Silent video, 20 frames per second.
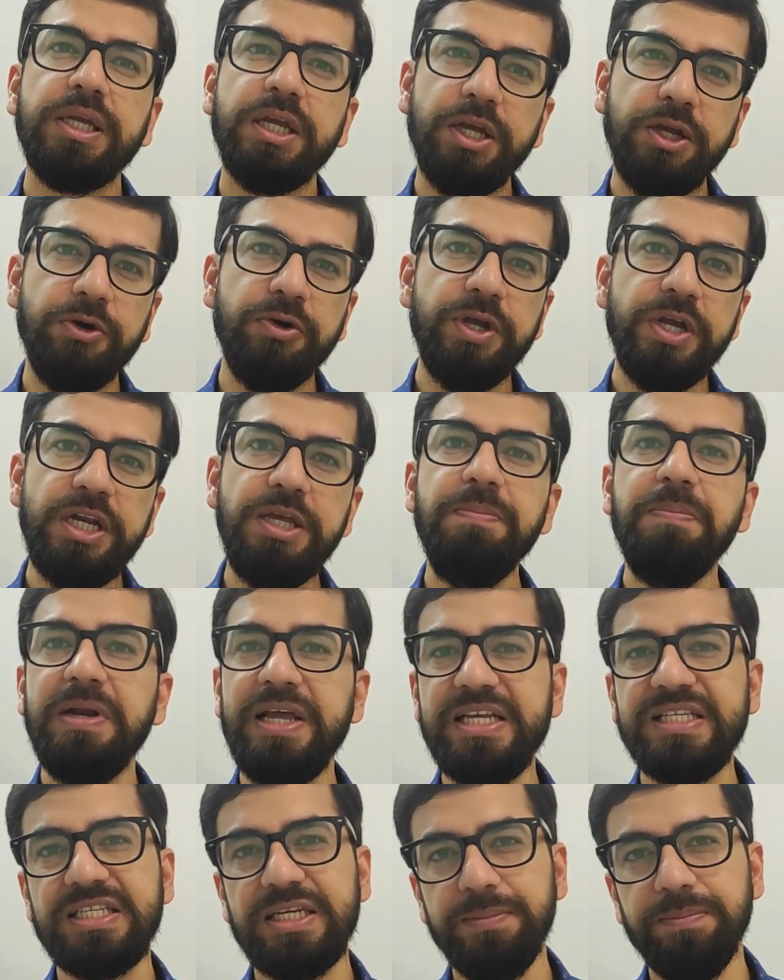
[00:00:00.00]
really
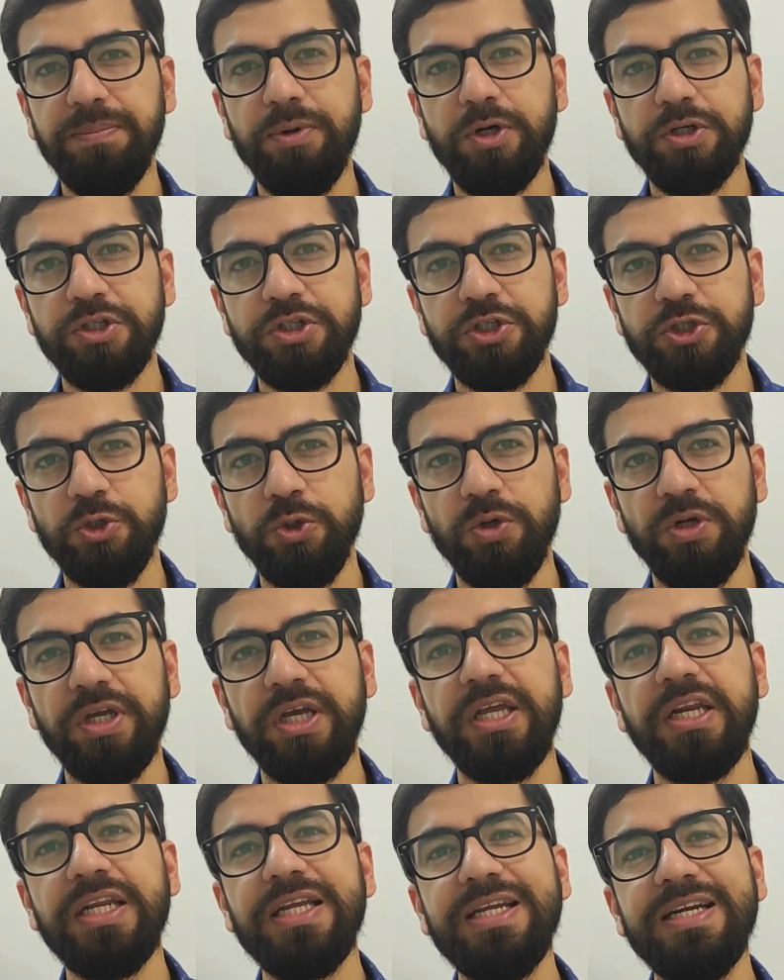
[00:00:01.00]
plays an important role
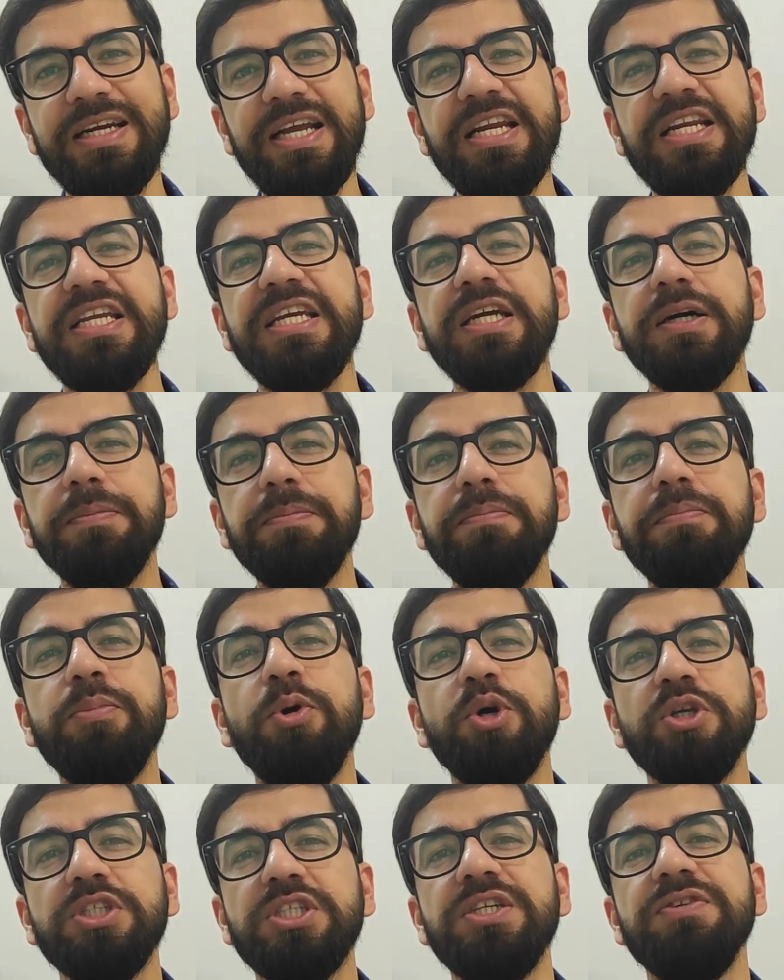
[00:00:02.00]
in creating a
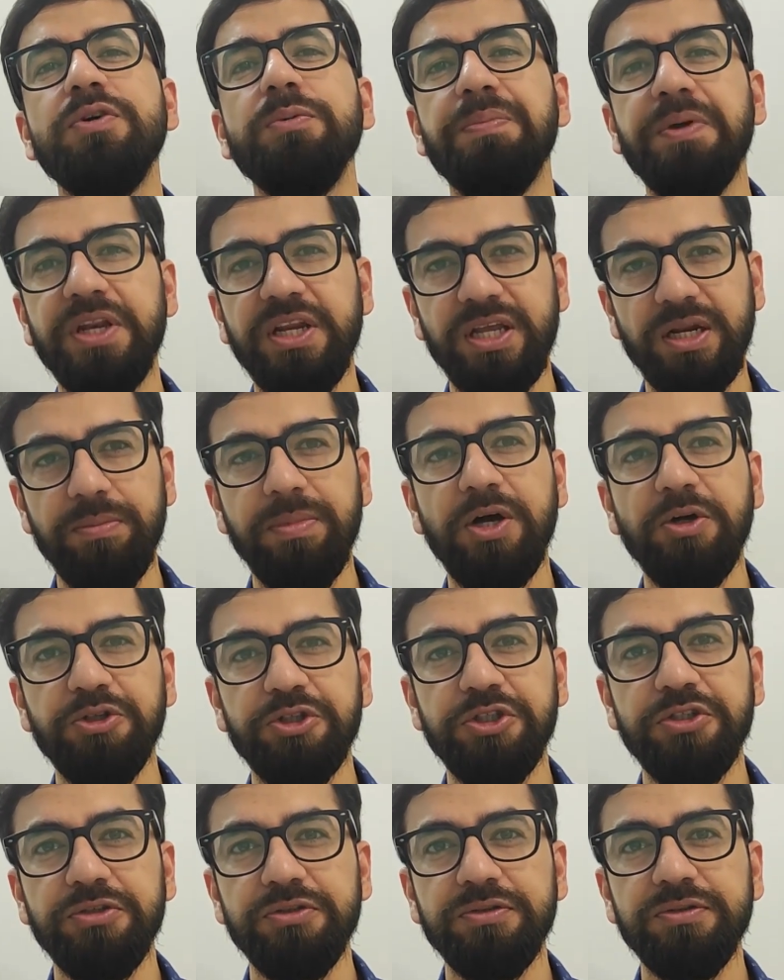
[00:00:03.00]
positive opinion about
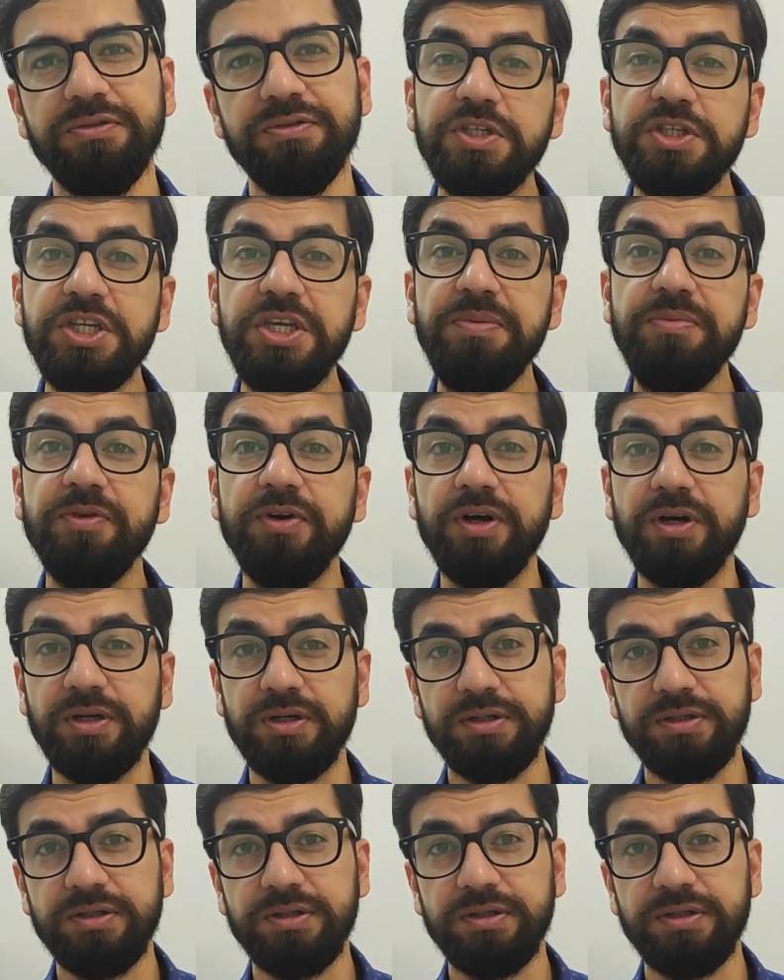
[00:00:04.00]
you. Teamwork.